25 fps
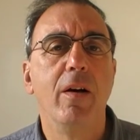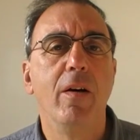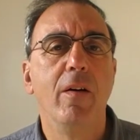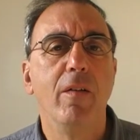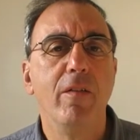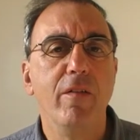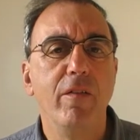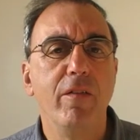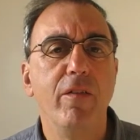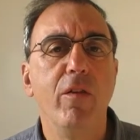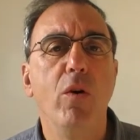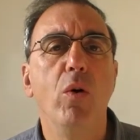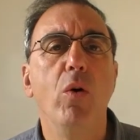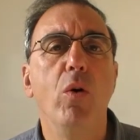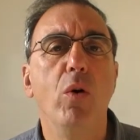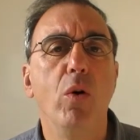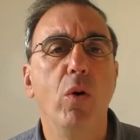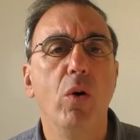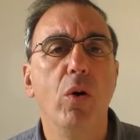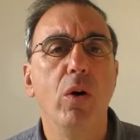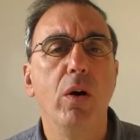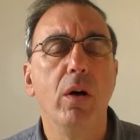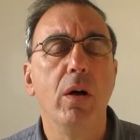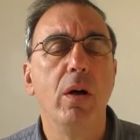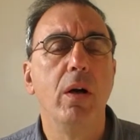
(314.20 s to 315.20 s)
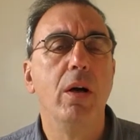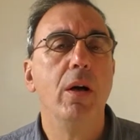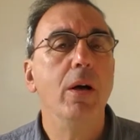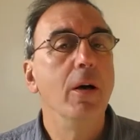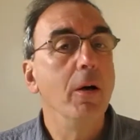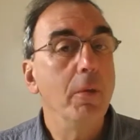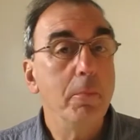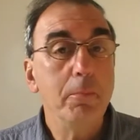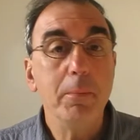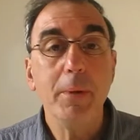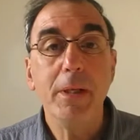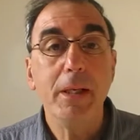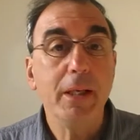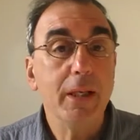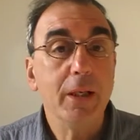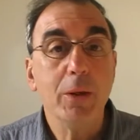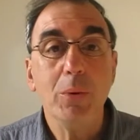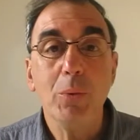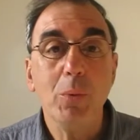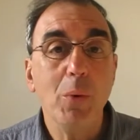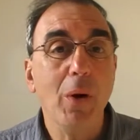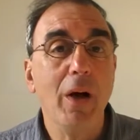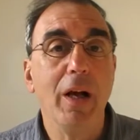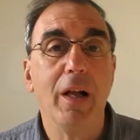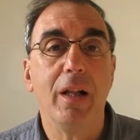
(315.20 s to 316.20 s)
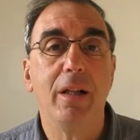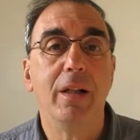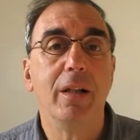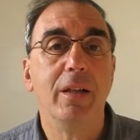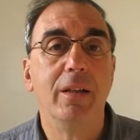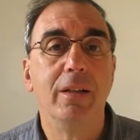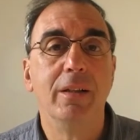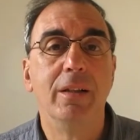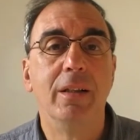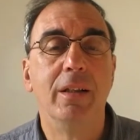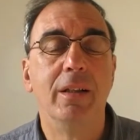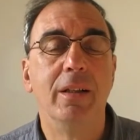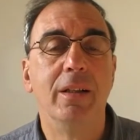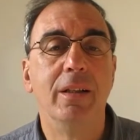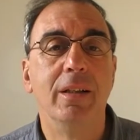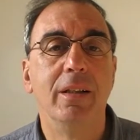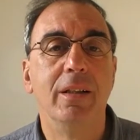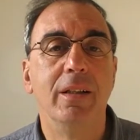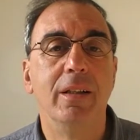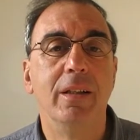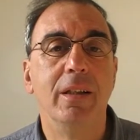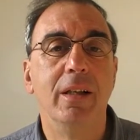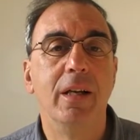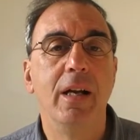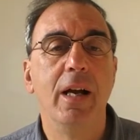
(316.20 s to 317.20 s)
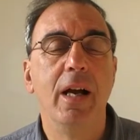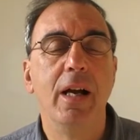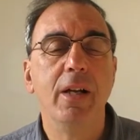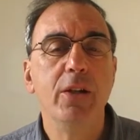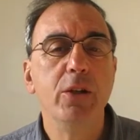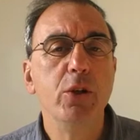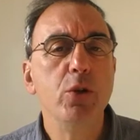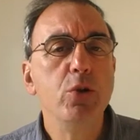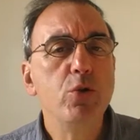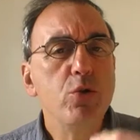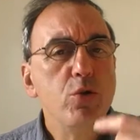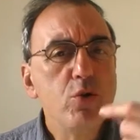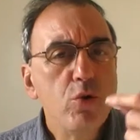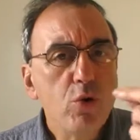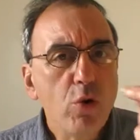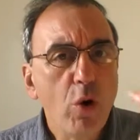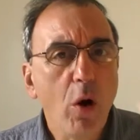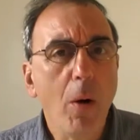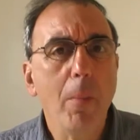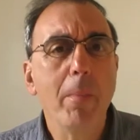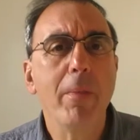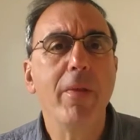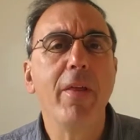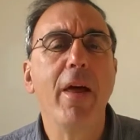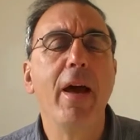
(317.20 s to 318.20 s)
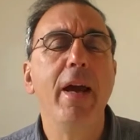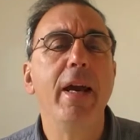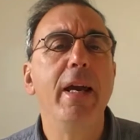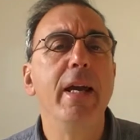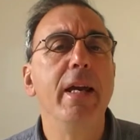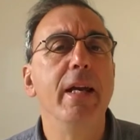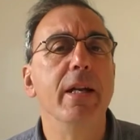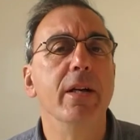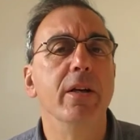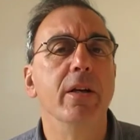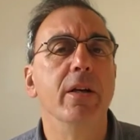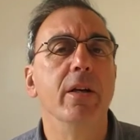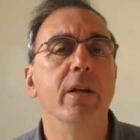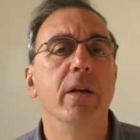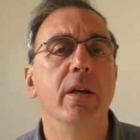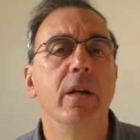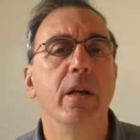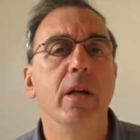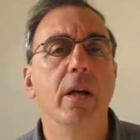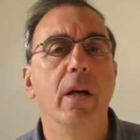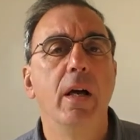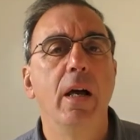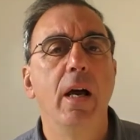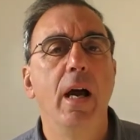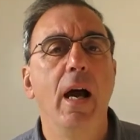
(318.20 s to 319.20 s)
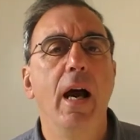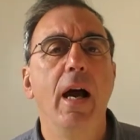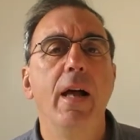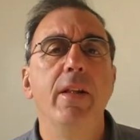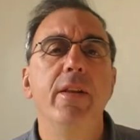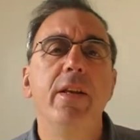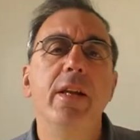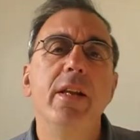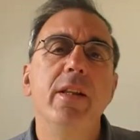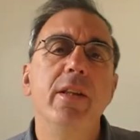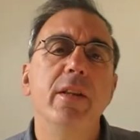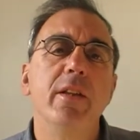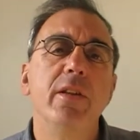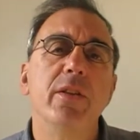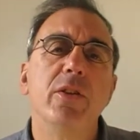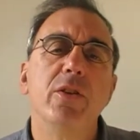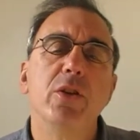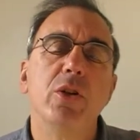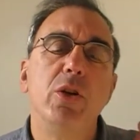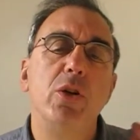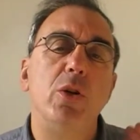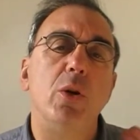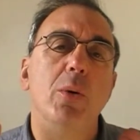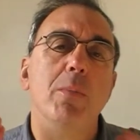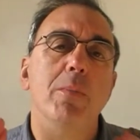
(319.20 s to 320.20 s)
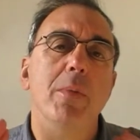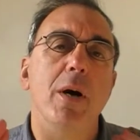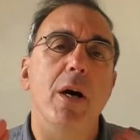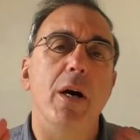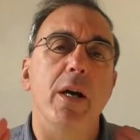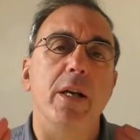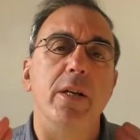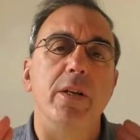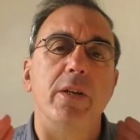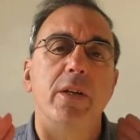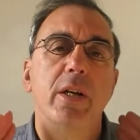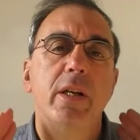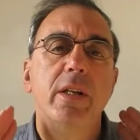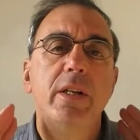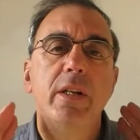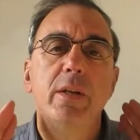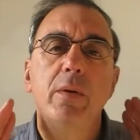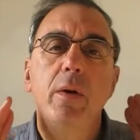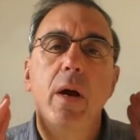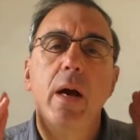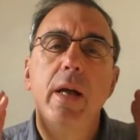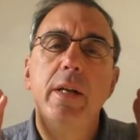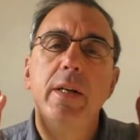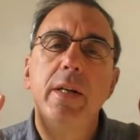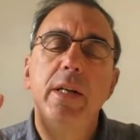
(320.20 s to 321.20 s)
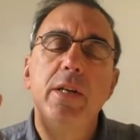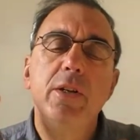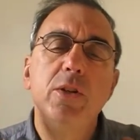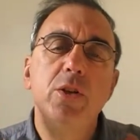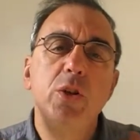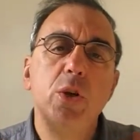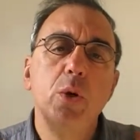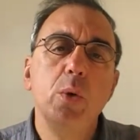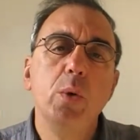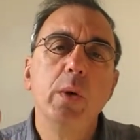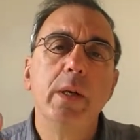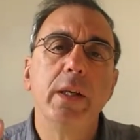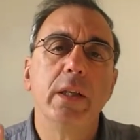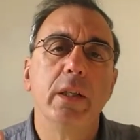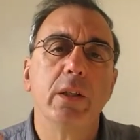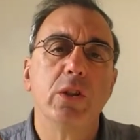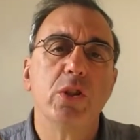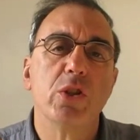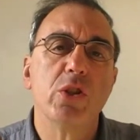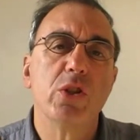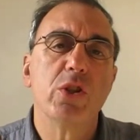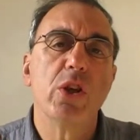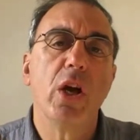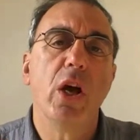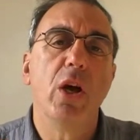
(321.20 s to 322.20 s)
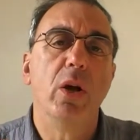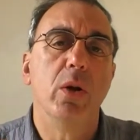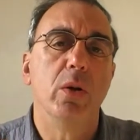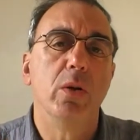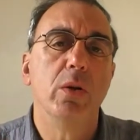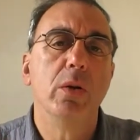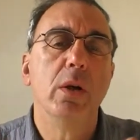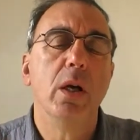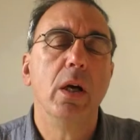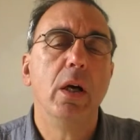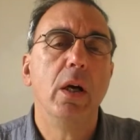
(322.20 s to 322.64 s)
For being well. And you drop that in and then to your mind. And, and in doing so,